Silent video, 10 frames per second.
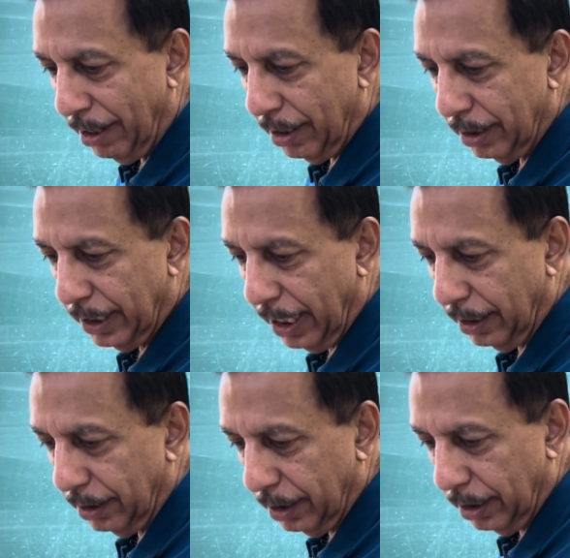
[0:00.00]

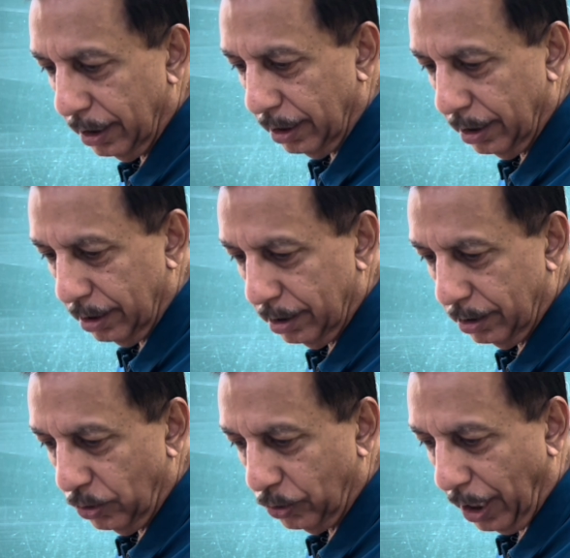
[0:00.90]
then
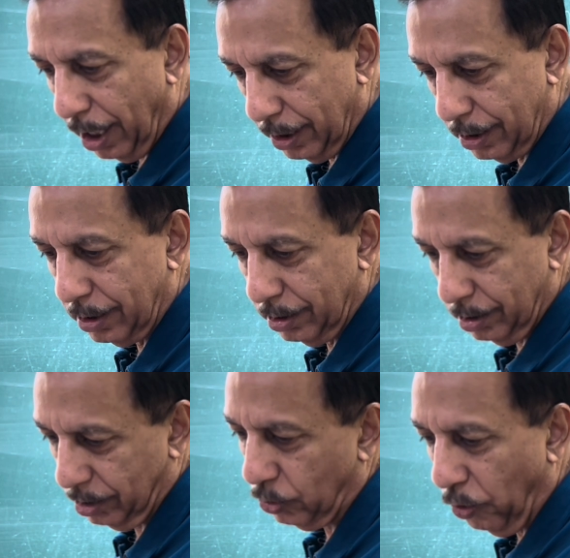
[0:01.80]
you can't
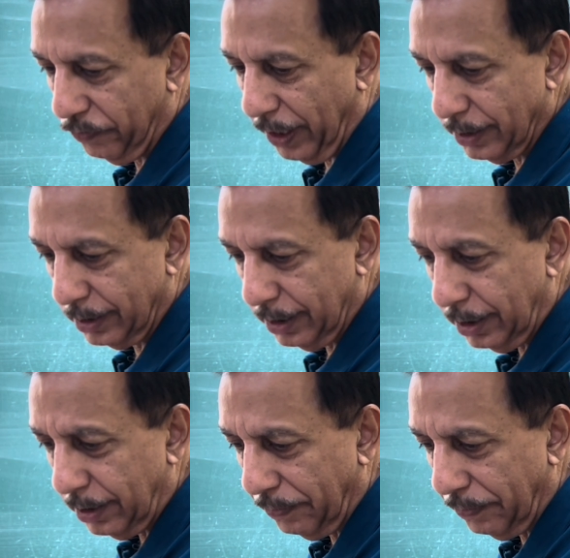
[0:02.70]
go faster.